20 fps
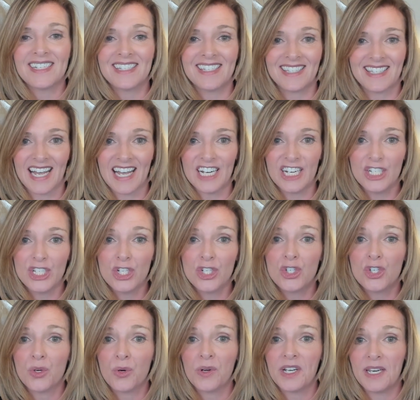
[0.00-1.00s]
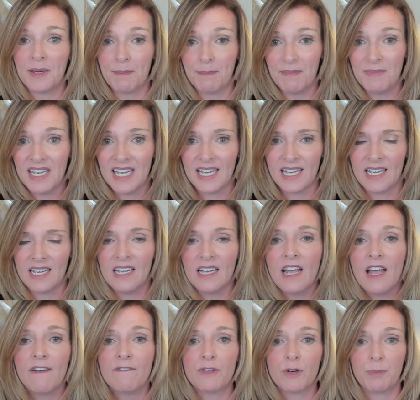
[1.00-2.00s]
decide to join me
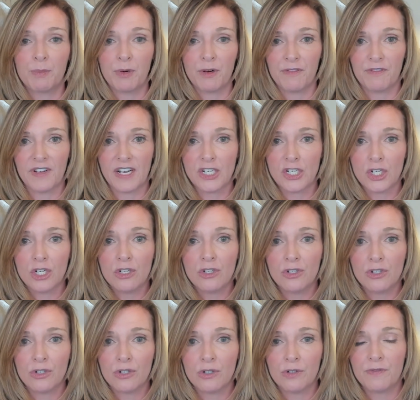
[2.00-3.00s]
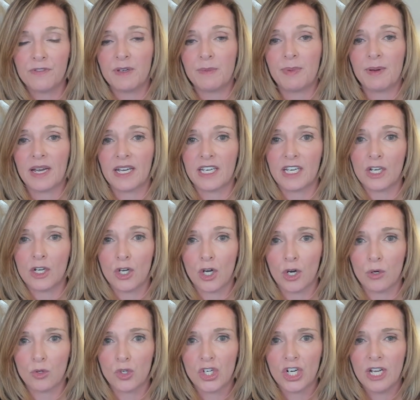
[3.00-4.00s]
for professional neurofeedback and
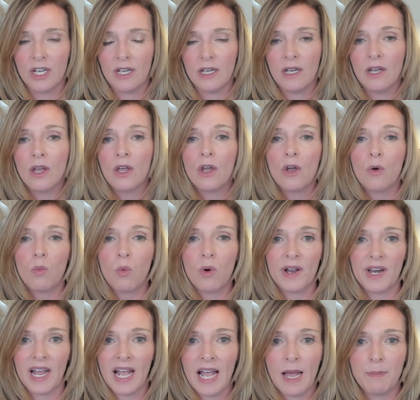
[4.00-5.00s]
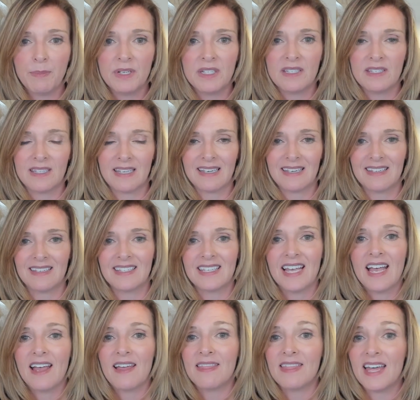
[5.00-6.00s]
coaching, what happens
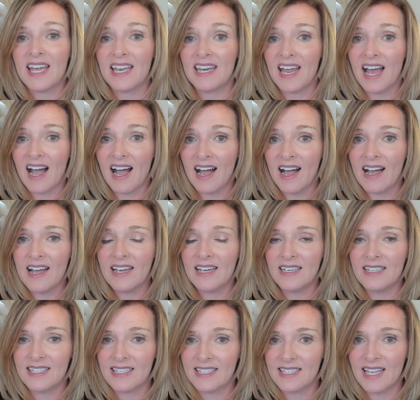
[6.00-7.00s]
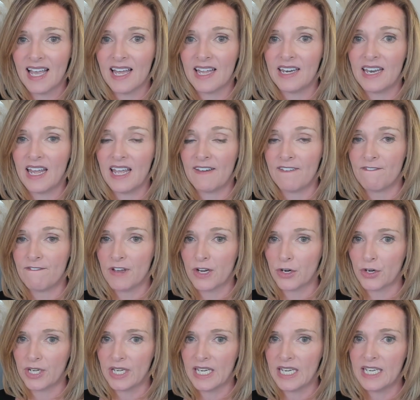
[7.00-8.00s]
is then I set a
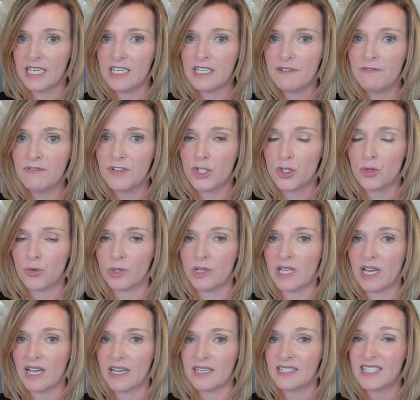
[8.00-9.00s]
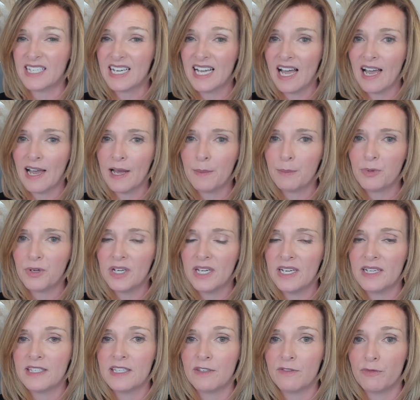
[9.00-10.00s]
very individualized,
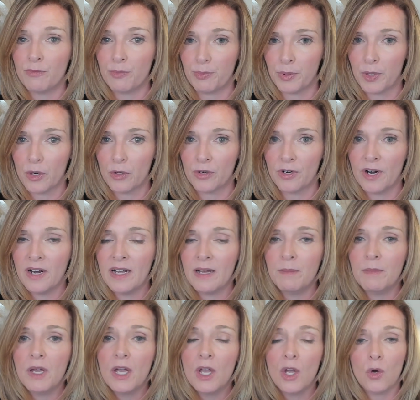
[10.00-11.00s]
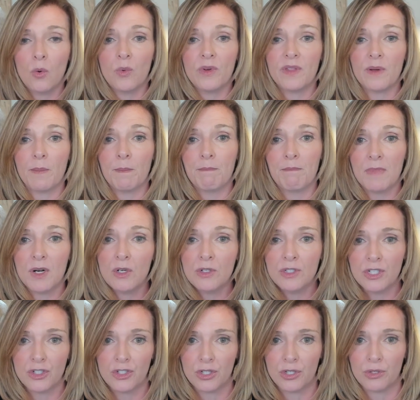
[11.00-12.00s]
comprehensive program with a
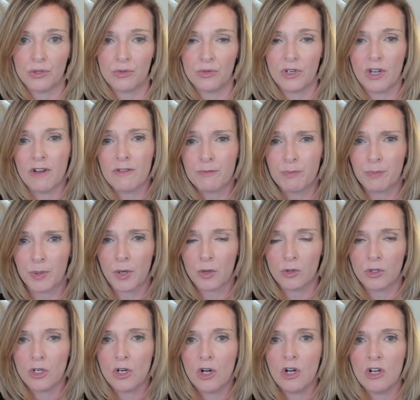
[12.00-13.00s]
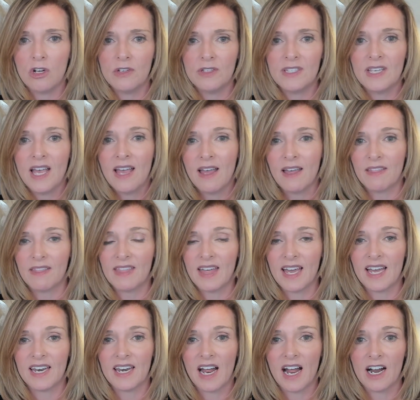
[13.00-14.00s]
multitude of protocols
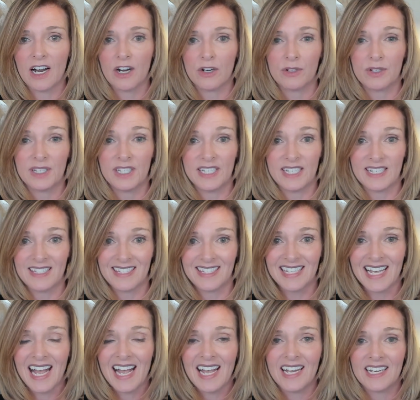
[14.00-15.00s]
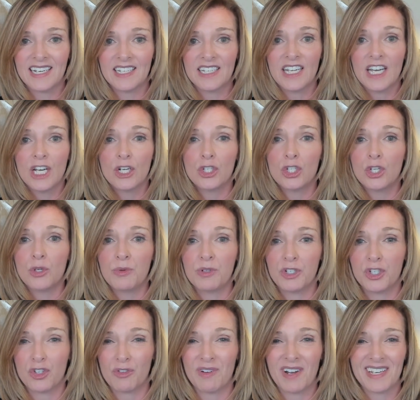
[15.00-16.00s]
that are designed to
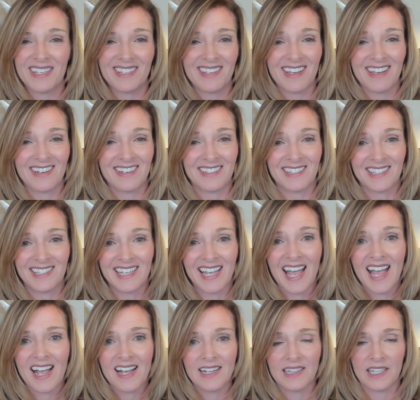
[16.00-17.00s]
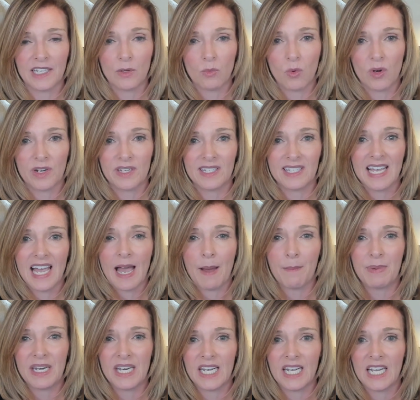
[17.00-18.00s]
address exactly what is
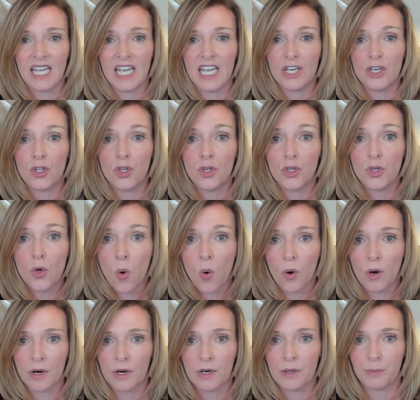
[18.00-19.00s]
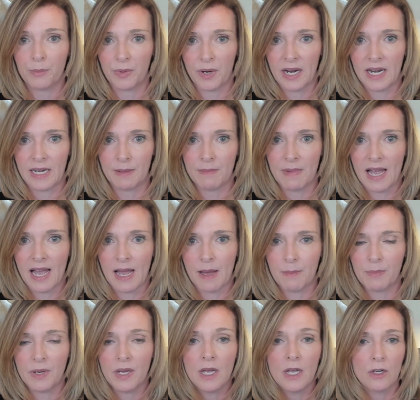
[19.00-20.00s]
happening in your brain
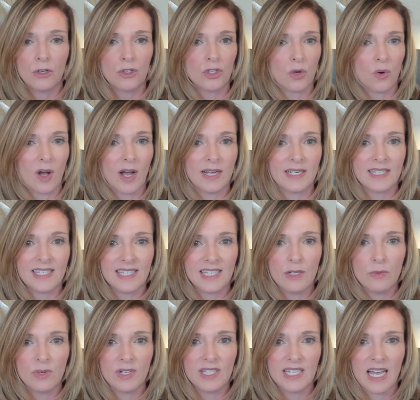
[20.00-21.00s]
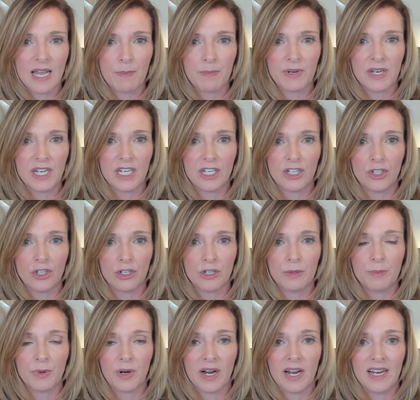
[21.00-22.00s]
map. So I see what's happening in
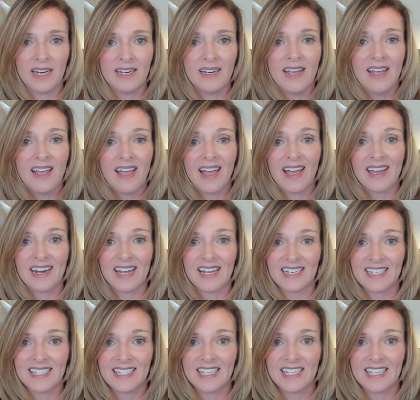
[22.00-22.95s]
your brain and I